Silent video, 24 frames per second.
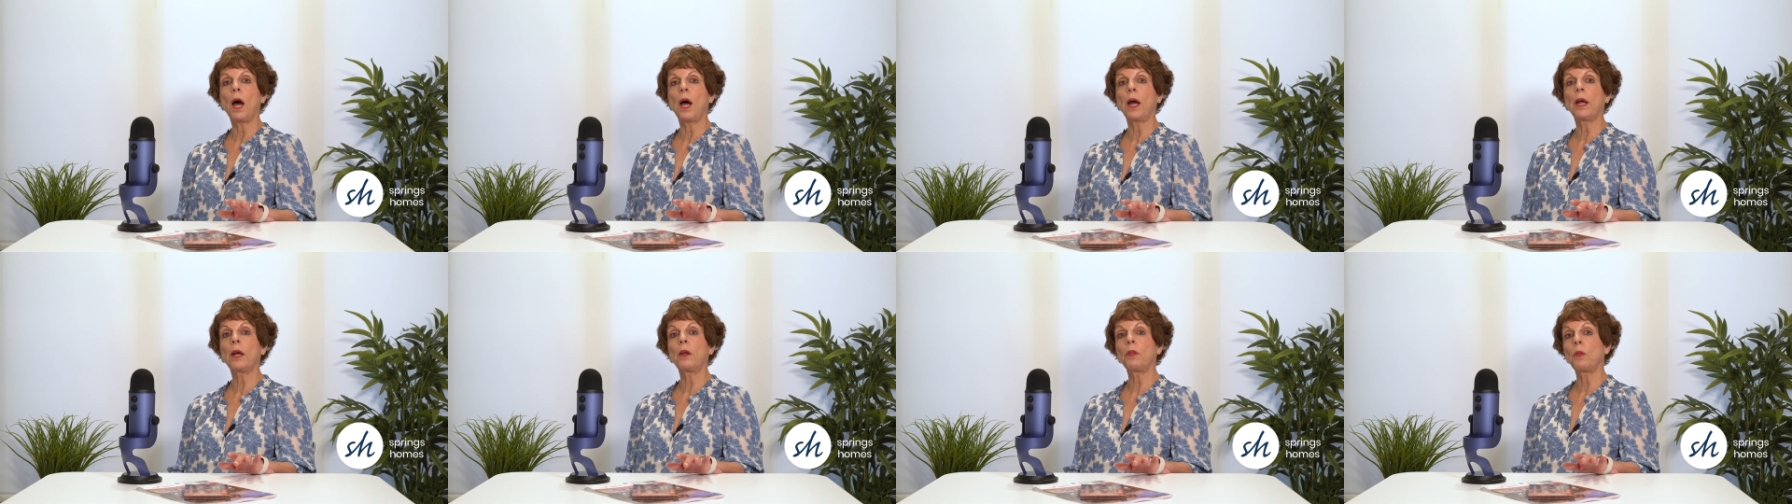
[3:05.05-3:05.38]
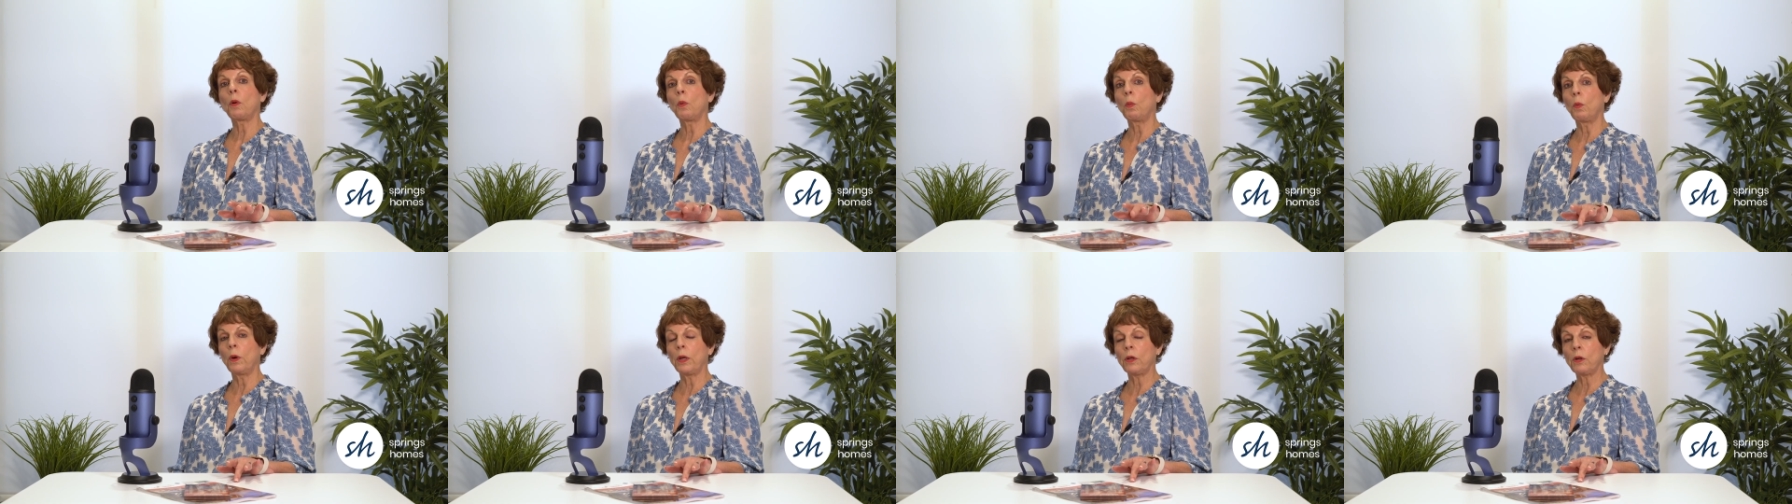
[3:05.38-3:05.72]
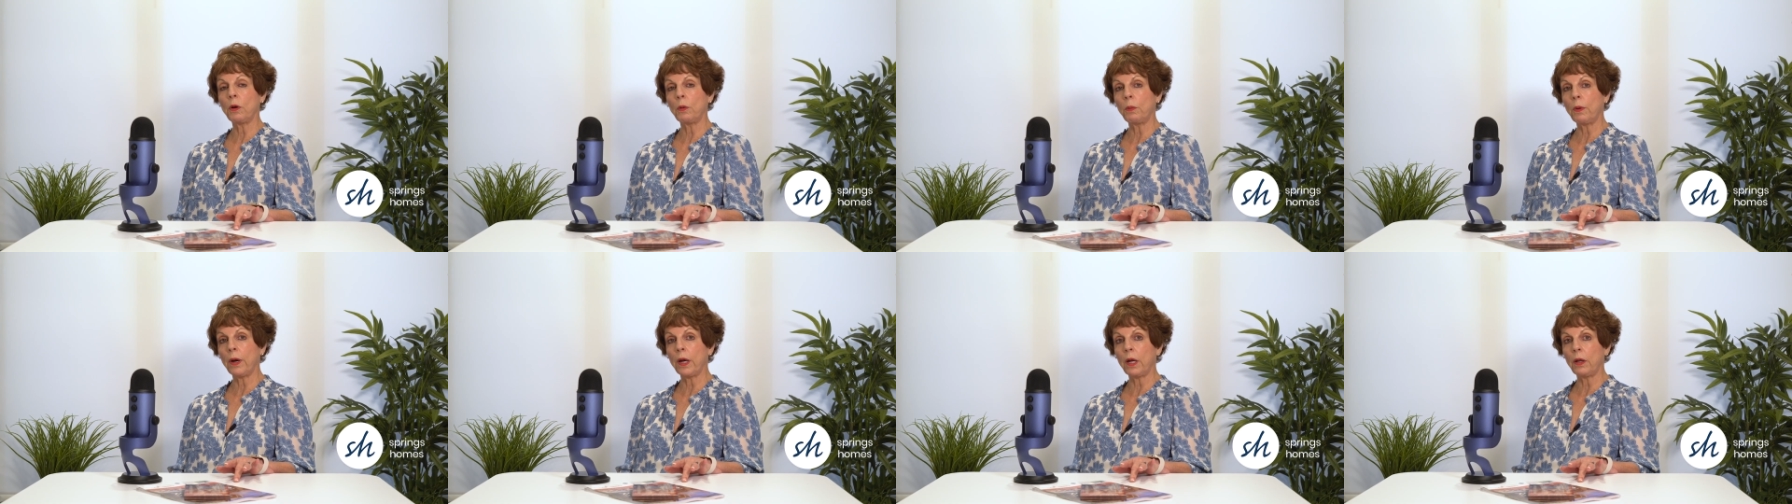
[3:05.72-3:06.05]
eye on the
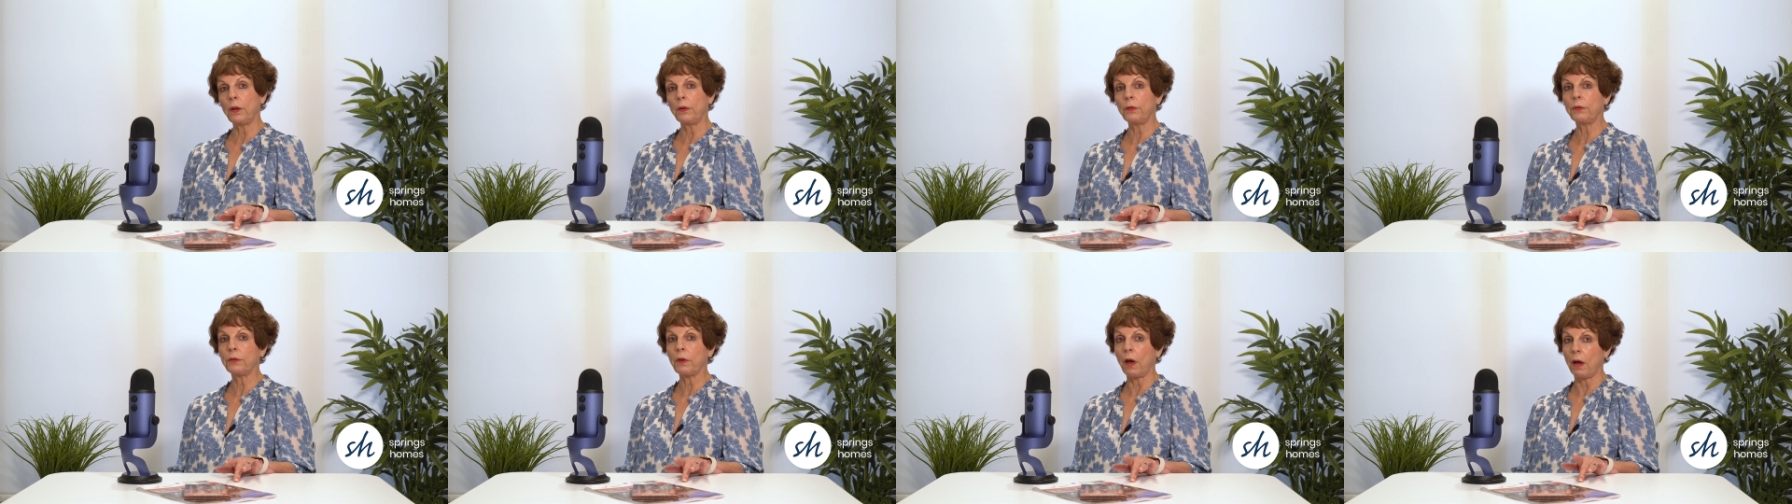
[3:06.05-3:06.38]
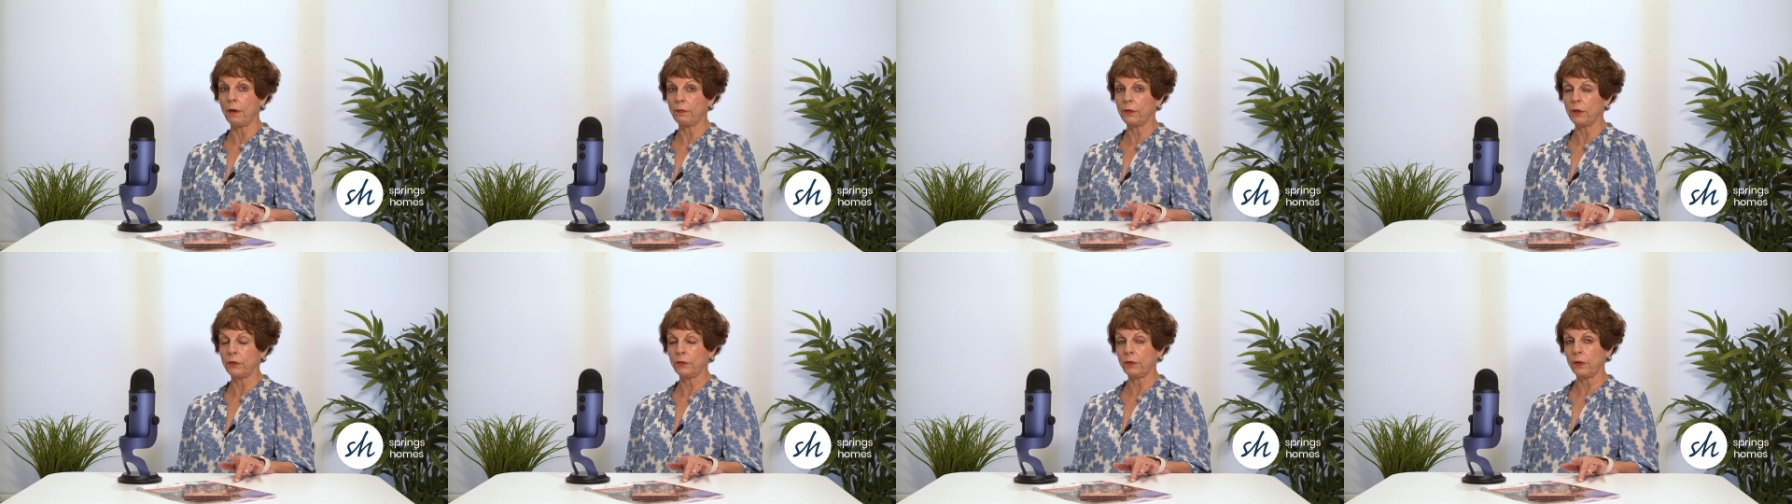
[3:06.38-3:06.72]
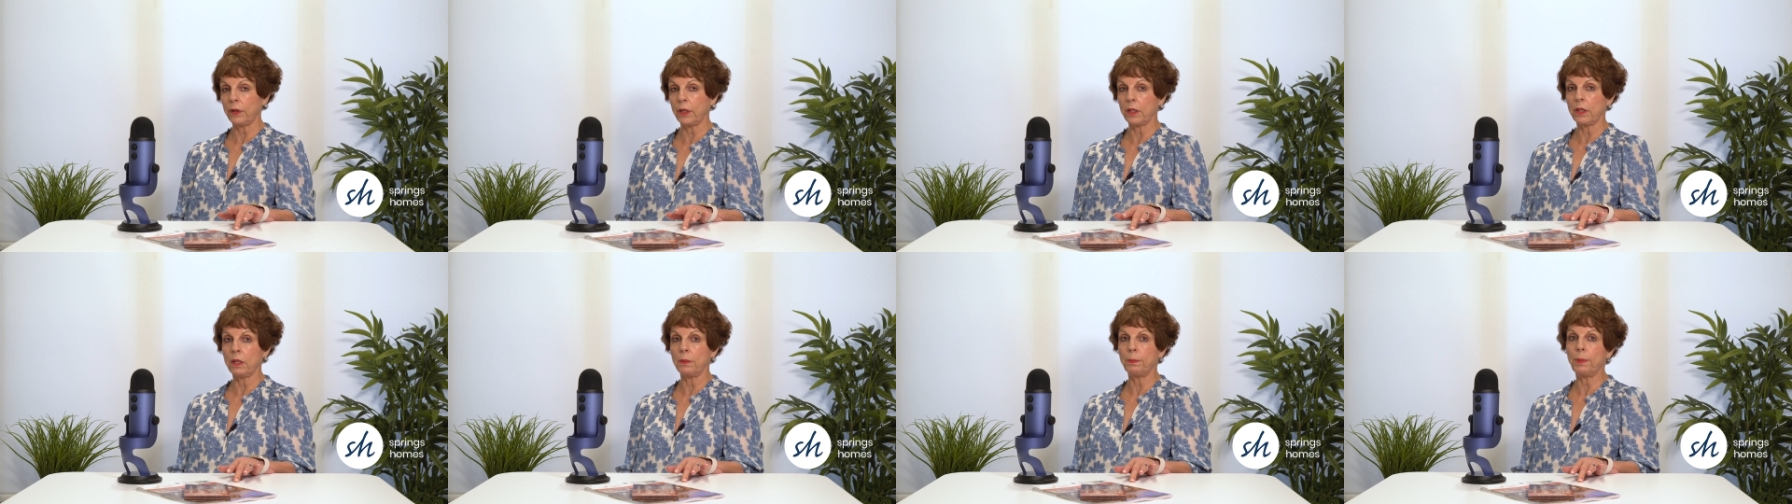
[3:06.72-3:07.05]
window wells,
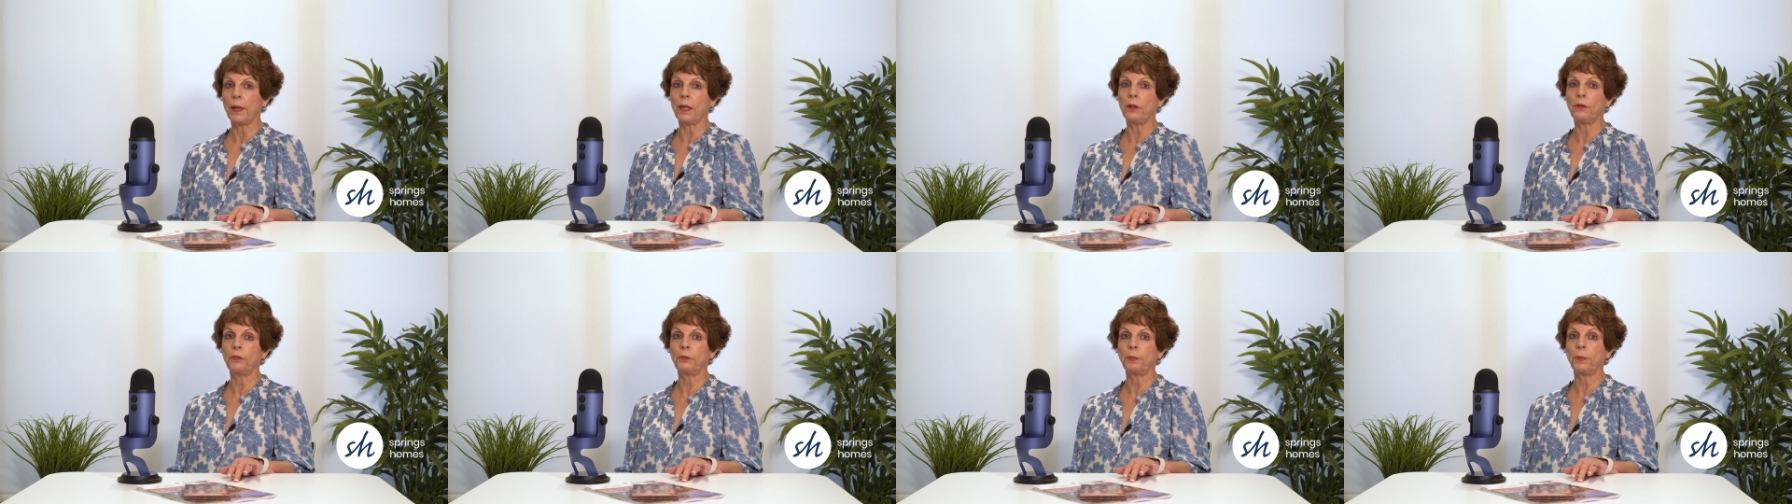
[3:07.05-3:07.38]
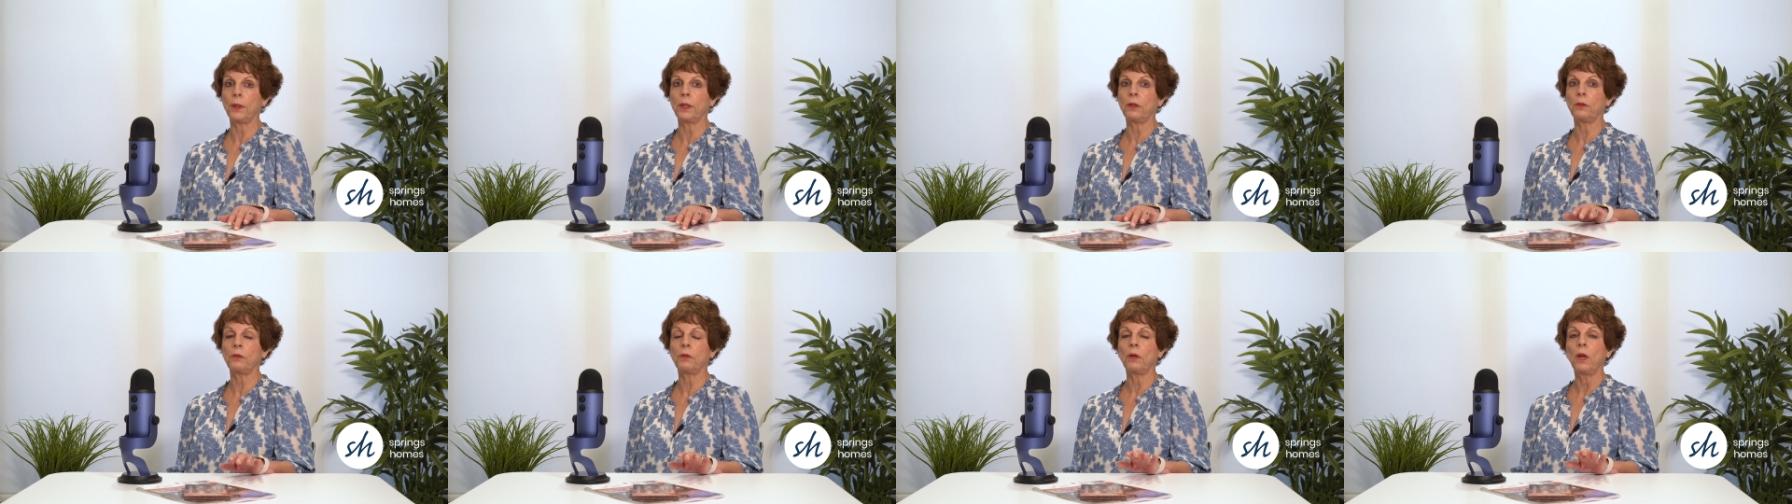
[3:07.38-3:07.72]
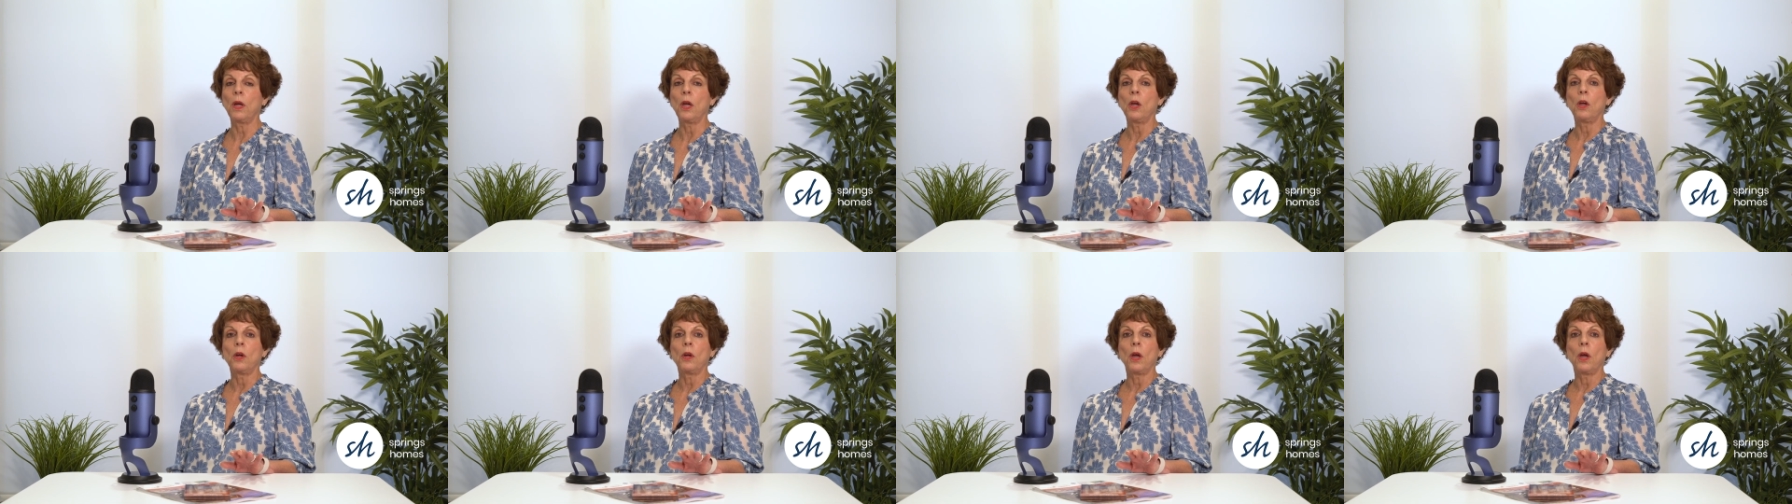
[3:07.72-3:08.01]
obviously in the basement,